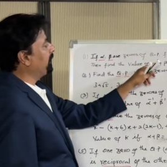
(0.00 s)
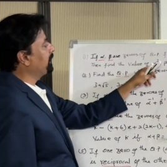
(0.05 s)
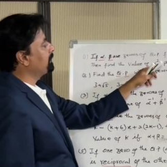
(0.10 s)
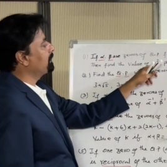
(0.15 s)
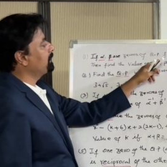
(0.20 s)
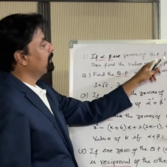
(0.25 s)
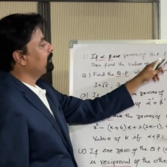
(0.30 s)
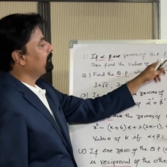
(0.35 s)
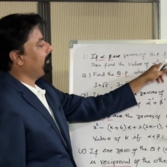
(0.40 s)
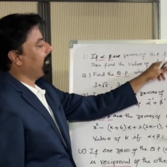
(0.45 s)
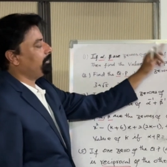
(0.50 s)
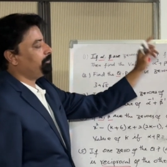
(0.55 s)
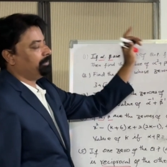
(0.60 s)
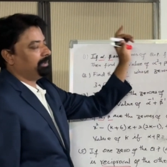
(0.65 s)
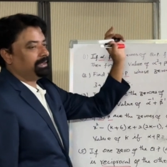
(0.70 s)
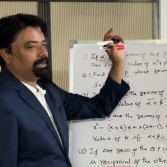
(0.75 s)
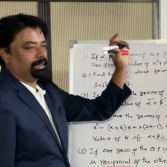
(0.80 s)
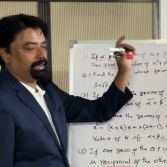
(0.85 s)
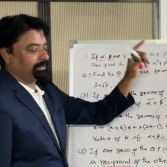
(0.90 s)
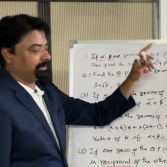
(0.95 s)
x square
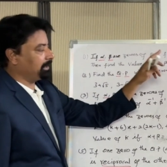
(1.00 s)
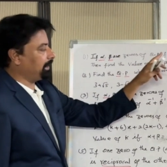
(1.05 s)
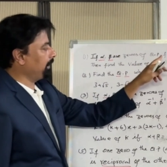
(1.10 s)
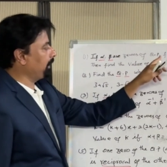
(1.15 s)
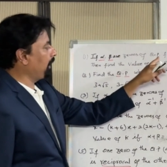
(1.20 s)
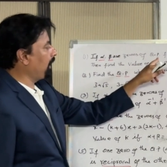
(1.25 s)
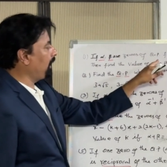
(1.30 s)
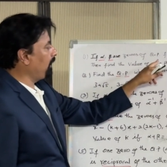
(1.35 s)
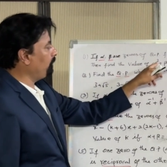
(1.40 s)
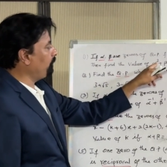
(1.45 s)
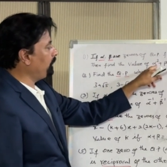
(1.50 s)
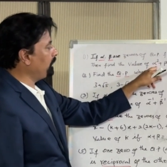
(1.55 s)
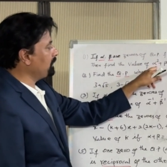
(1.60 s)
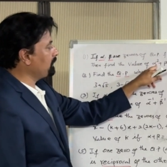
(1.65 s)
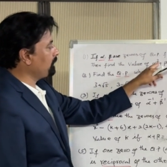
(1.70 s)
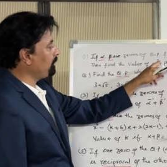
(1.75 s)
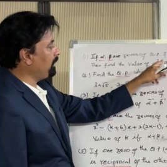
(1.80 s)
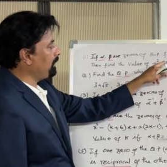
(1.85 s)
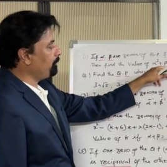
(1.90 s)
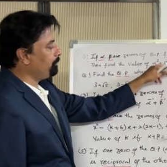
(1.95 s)
plus alpha
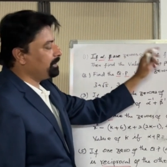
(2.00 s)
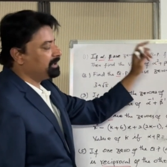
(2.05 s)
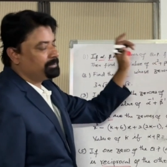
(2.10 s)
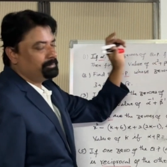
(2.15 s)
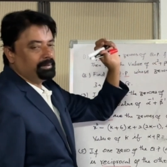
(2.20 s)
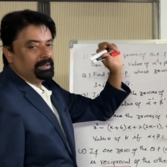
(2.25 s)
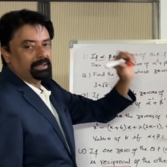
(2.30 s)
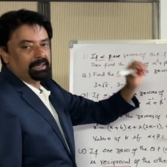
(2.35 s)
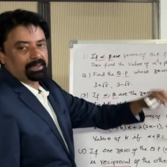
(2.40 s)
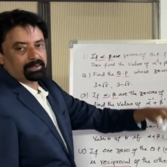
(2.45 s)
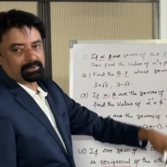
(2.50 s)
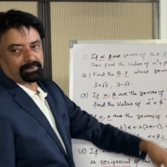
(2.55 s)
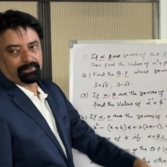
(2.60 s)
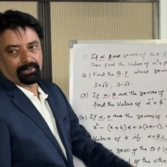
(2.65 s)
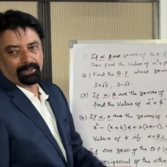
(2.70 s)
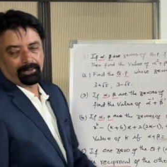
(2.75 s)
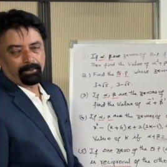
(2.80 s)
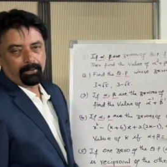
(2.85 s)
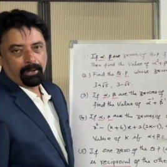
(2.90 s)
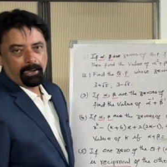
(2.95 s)
square plus beta square.
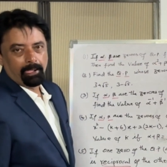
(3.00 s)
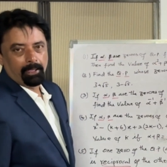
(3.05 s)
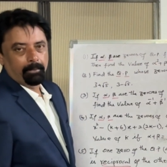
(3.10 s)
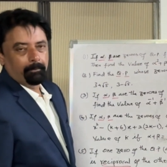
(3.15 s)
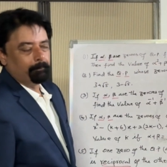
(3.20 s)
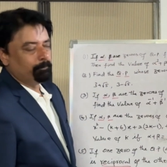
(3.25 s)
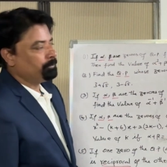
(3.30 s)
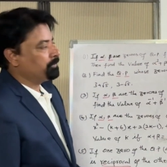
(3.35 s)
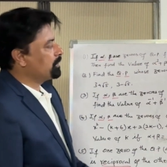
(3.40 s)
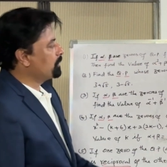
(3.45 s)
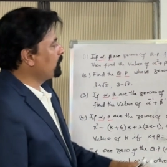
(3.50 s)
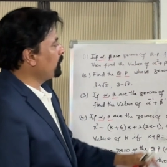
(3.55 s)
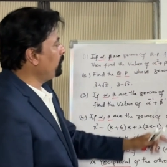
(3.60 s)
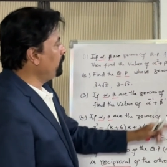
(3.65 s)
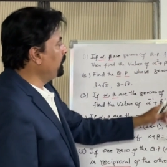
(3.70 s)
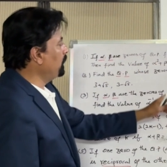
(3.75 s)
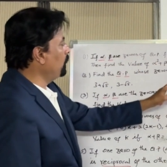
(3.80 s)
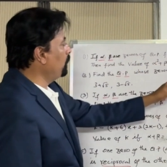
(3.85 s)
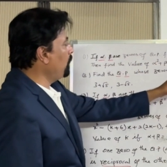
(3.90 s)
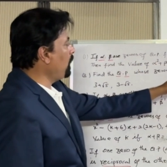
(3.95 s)
So
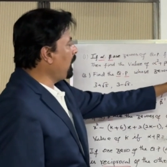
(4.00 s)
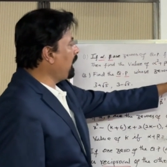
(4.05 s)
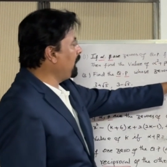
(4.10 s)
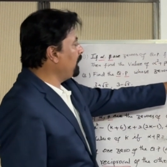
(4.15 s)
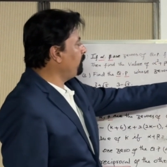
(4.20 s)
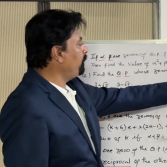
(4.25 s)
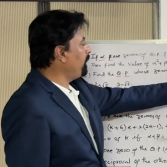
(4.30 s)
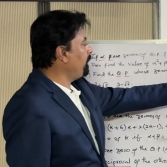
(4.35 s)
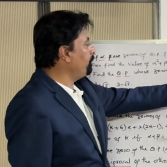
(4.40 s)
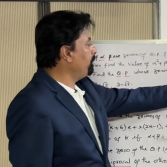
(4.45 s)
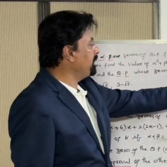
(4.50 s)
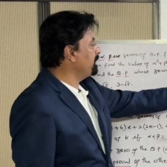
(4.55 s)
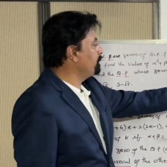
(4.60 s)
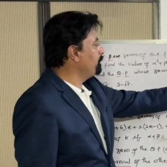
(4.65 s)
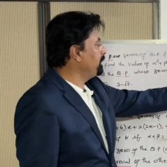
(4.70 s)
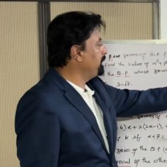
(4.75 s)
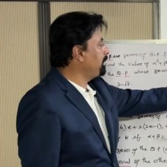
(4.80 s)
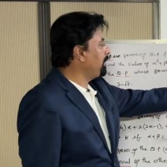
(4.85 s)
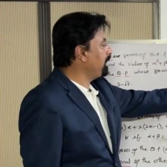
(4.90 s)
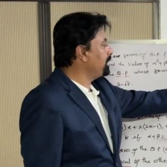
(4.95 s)
we know alpha plus
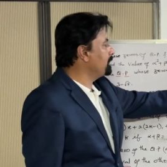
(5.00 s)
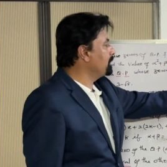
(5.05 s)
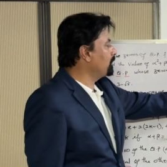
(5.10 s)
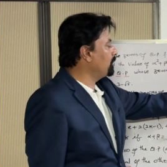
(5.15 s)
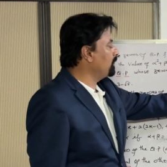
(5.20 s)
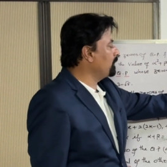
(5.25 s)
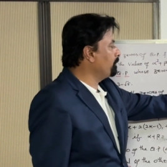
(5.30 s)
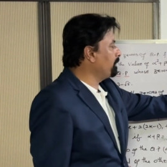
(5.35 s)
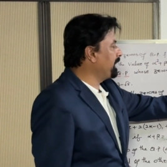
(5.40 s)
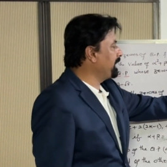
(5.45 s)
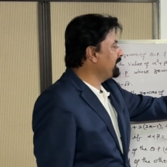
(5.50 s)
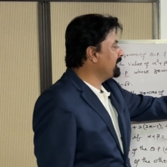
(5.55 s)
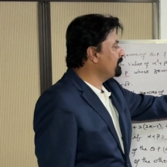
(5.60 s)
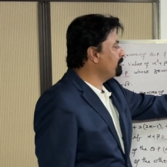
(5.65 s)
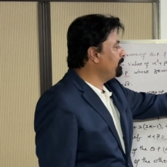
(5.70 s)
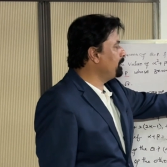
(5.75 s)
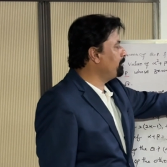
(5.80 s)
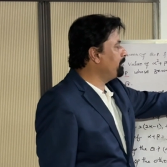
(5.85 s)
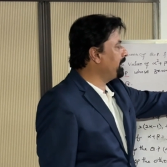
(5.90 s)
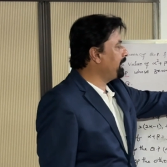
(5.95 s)
beta is equal to minus
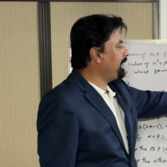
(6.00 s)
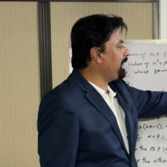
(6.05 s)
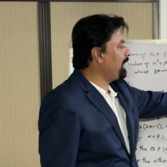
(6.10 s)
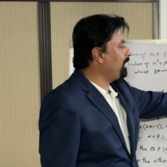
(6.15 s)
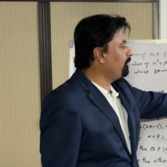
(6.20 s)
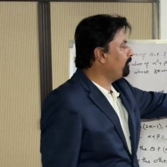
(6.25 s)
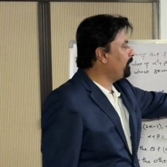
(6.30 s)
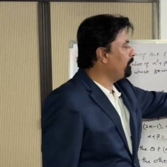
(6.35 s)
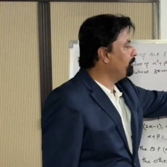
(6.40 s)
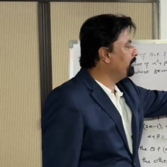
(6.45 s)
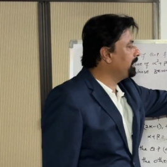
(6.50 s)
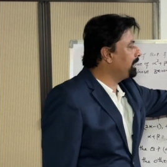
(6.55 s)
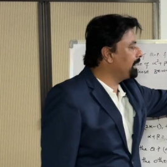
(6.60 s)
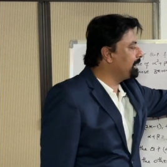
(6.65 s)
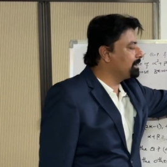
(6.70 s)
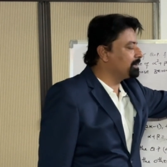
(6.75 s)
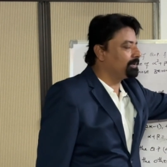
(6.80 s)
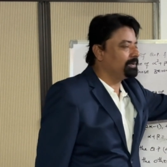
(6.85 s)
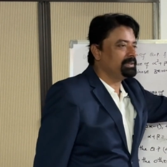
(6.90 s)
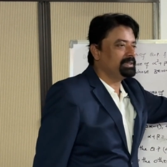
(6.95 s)
b by a, alpha beta
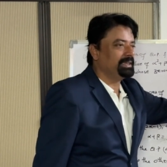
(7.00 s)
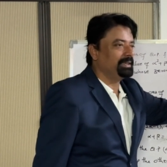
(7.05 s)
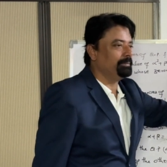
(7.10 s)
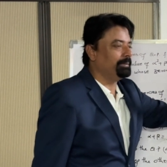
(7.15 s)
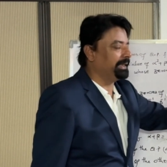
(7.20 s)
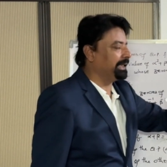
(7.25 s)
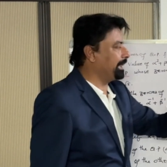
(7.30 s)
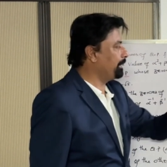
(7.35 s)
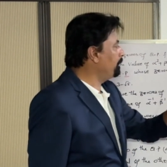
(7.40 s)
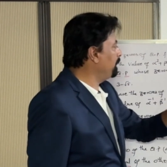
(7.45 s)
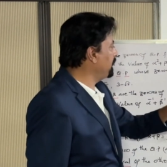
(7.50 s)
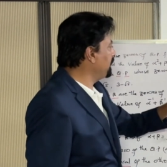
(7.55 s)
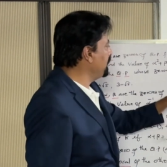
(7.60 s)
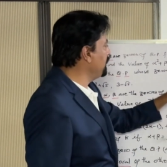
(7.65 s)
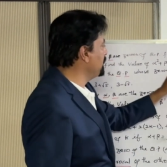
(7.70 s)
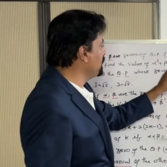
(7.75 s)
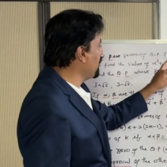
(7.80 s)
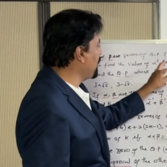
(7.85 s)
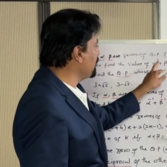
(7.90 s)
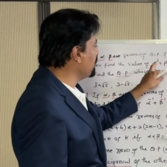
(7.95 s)
is equal to c by a. But he
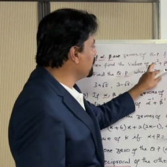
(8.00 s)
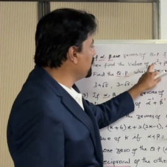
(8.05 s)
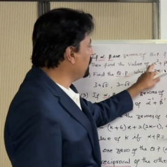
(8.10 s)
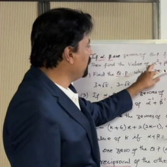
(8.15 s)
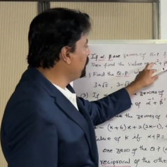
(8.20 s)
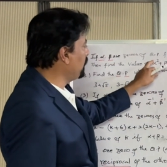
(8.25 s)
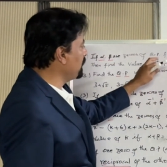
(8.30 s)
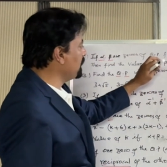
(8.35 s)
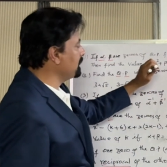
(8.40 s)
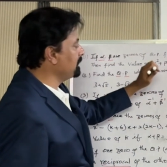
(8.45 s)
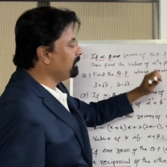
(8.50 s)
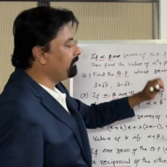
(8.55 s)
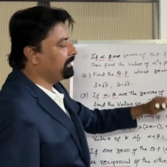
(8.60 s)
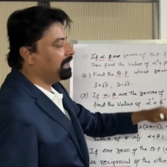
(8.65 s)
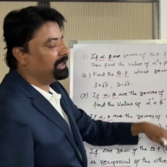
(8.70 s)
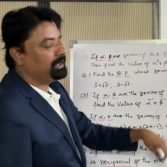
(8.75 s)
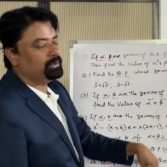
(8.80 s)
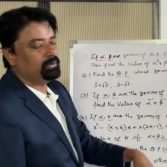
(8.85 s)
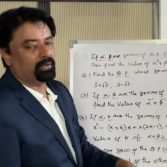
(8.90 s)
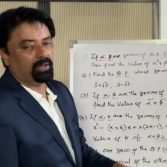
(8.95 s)
is asking what is the
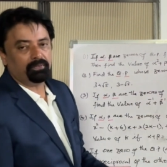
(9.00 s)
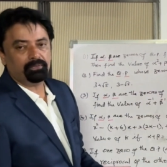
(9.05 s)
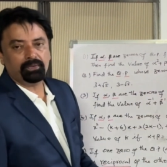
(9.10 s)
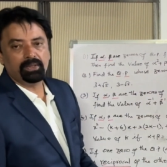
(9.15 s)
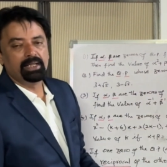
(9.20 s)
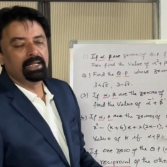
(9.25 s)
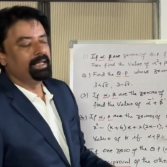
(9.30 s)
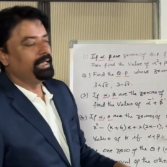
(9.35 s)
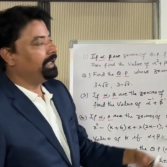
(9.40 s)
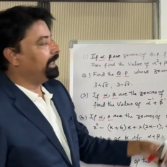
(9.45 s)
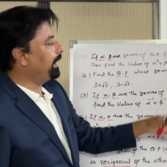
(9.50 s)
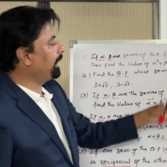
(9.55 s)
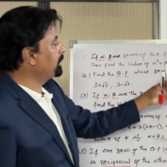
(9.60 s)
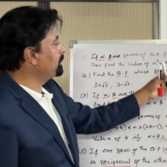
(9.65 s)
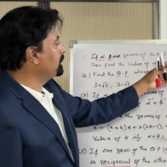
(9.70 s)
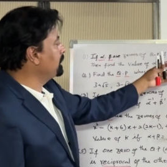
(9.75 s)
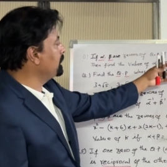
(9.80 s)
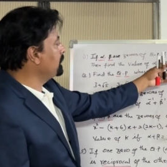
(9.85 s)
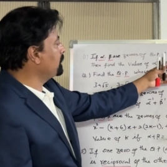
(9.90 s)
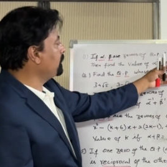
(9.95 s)
value of
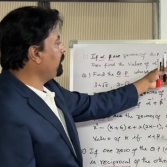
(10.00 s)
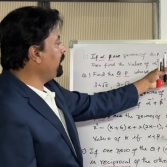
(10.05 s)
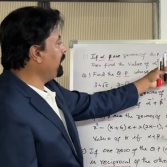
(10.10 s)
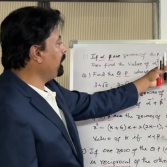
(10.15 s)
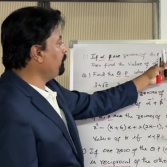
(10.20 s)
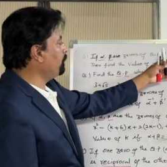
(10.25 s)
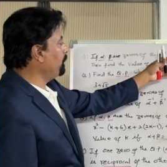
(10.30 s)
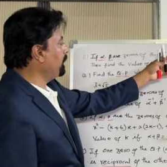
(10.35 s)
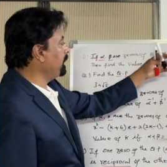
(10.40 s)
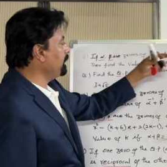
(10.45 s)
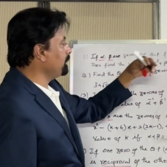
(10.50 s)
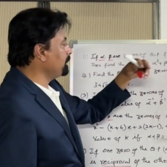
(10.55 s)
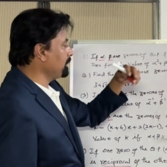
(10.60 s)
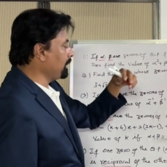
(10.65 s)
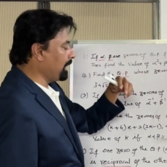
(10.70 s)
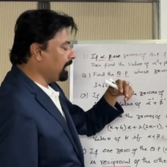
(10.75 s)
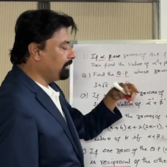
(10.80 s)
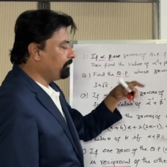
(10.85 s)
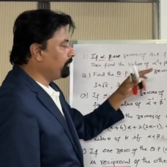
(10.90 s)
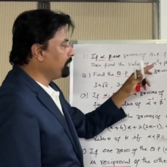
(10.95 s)
x square plus
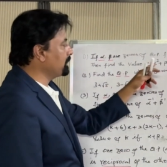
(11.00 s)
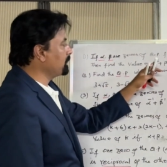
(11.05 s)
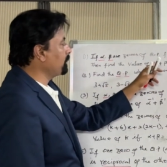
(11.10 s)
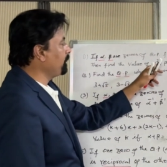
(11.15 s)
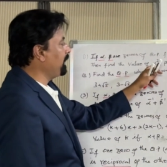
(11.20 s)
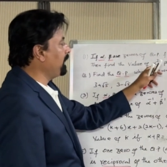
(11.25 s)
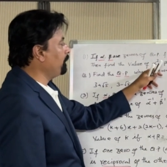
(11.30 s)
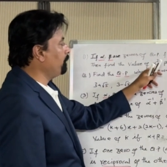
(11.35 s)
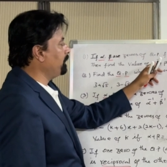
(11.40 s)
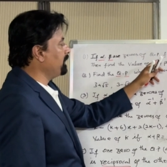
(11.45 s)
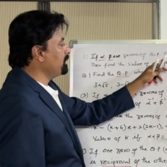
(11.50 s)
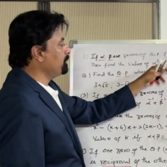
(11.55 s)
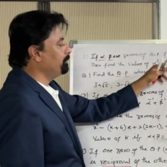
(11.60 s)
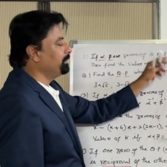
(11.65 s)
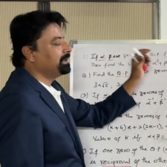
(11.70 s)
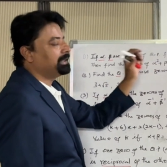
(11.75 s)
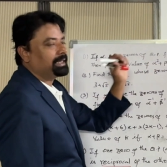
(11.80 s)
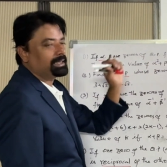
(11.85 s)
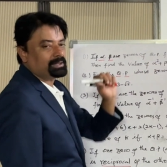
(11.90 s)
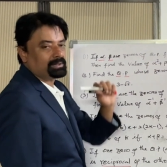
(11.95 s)
alpha square plus
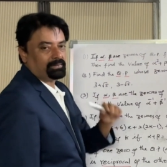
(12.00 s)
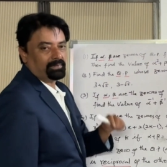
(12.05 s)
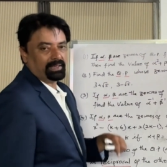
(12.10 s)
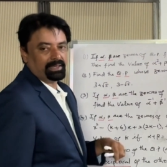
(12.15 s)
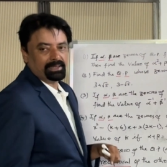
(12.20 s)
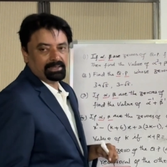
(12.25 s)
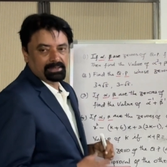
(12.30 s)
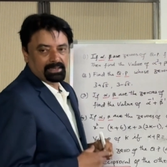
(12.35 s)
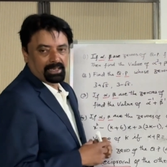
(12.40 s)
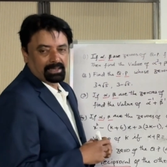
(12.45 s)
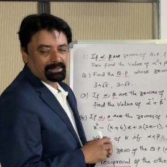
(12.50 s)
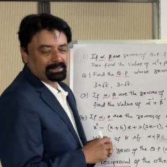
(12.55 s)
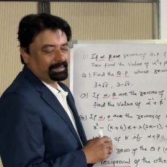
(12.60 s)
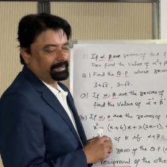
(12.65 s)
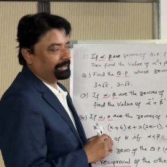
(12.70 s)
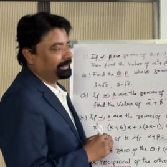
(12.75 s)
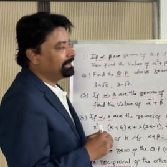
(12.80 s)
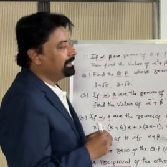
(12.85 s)
beta square is asking.